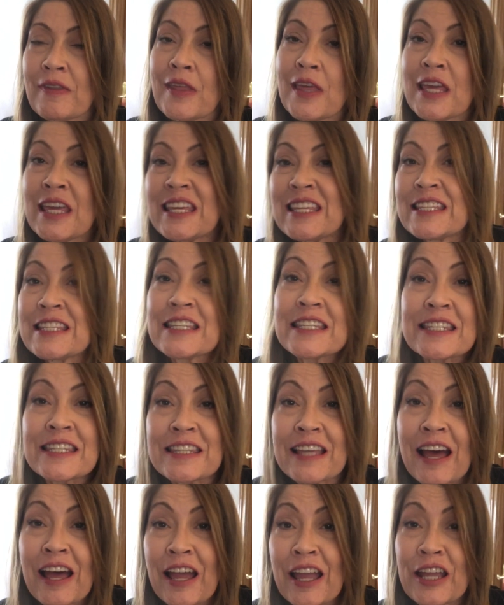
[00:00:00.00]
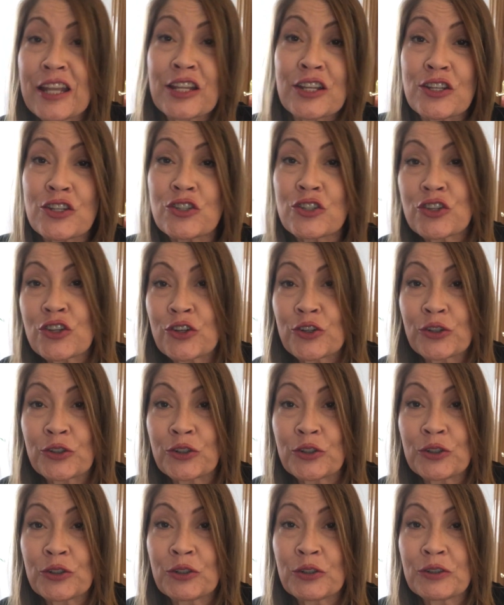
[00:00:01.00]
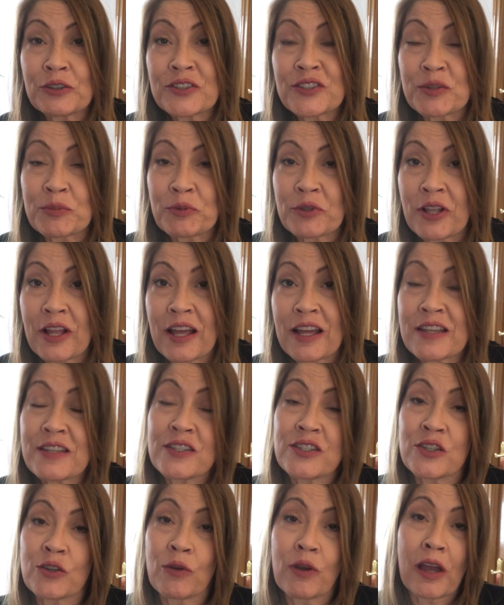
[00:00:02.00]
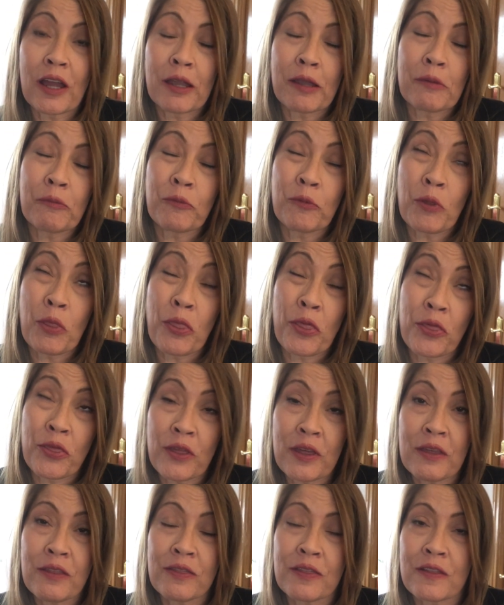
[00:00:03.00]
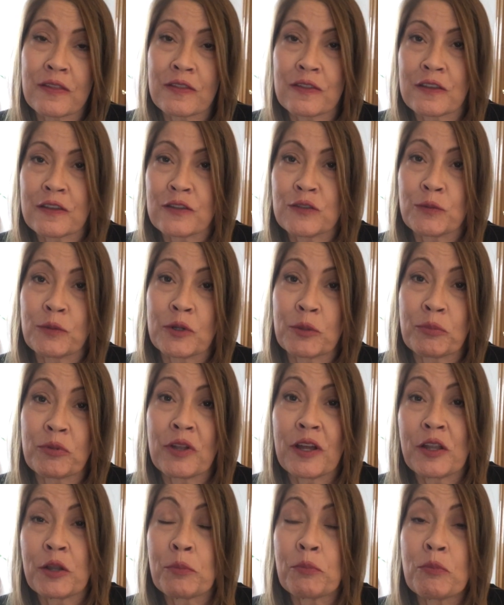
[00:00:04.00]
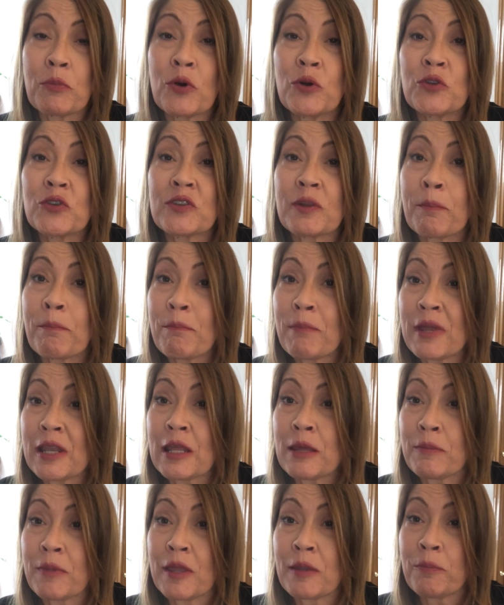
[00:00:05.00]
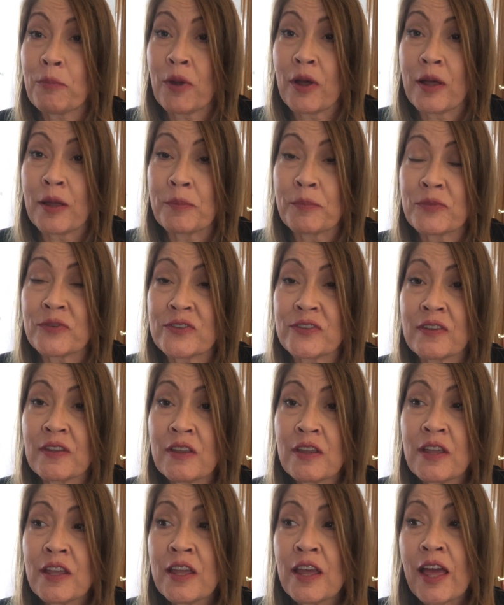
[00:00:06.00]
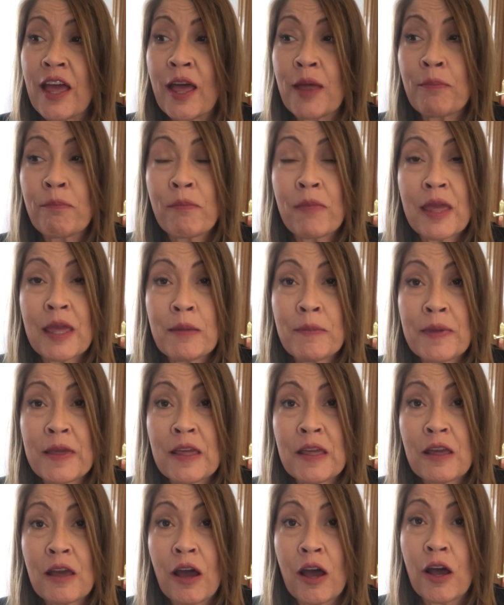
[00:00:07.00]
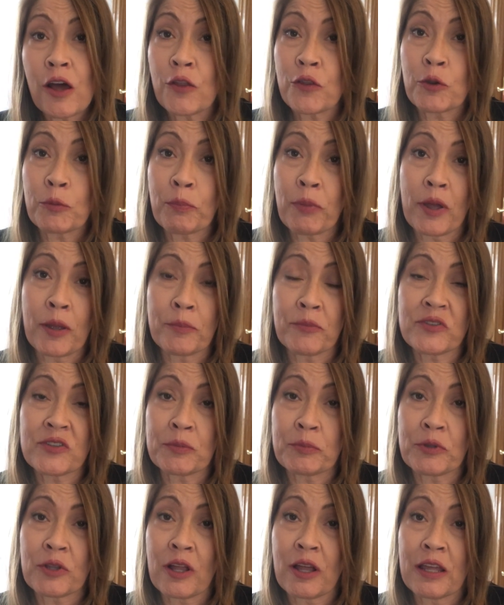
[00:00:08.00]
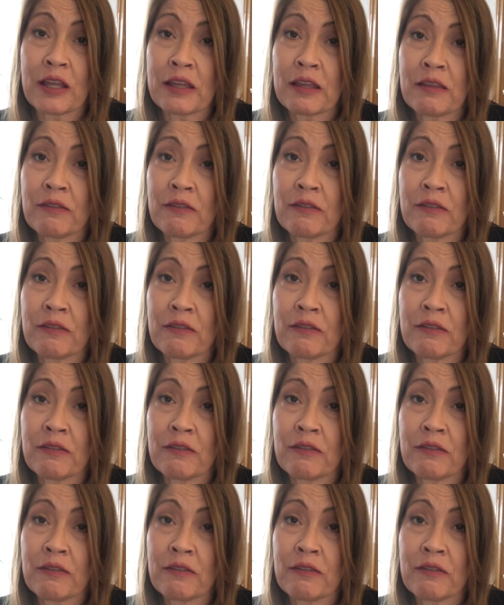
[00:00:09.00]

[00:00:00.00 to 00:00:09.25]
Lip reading: inside internal supplies, so I would think that this would apply to most Minimed pumps and maybe other pump supply